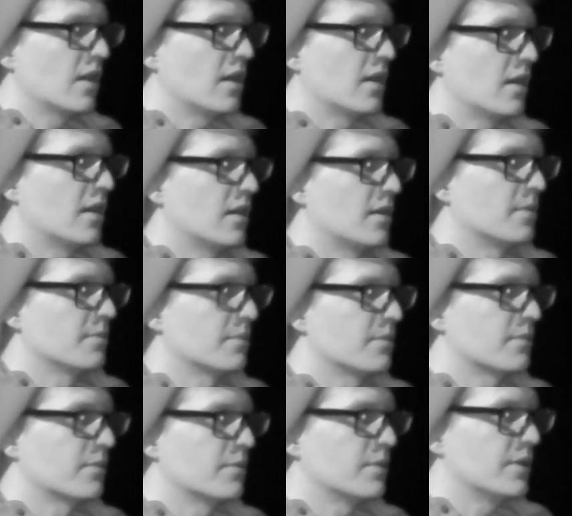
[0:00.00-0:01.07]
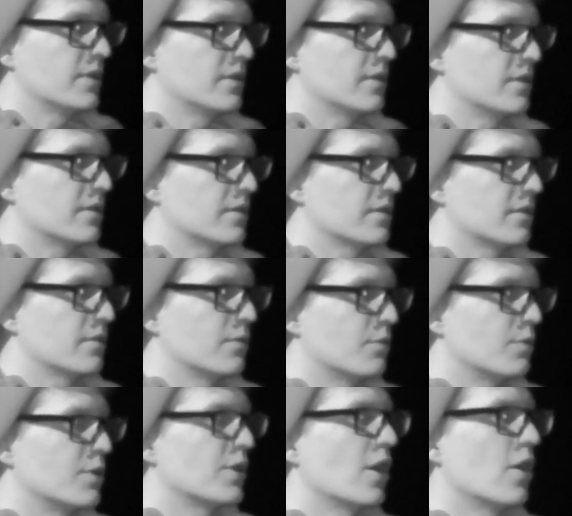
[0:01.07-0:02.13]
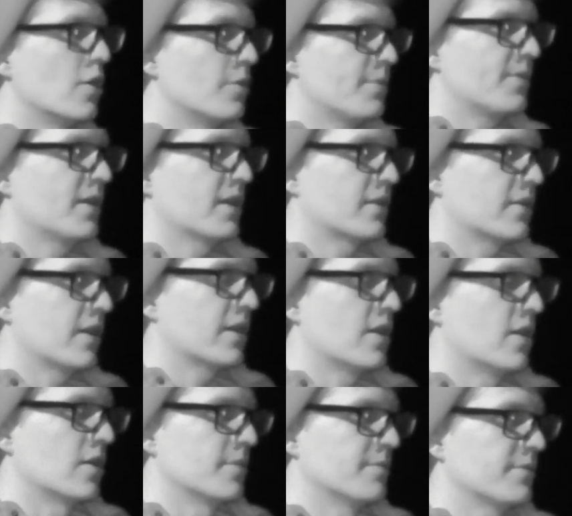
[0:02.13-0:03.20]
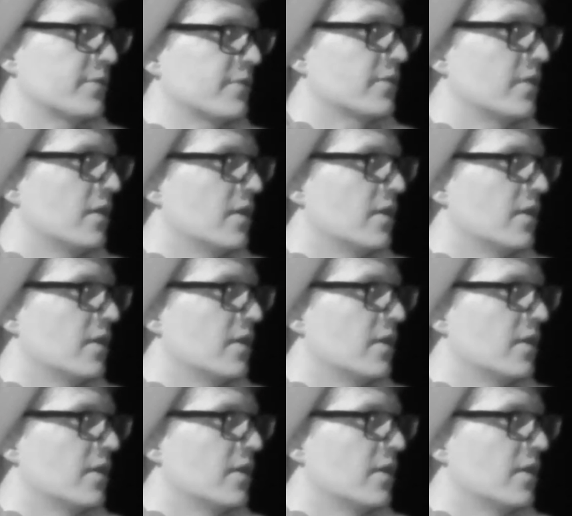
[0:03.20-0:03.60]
Um, we would hope that Greg Harms,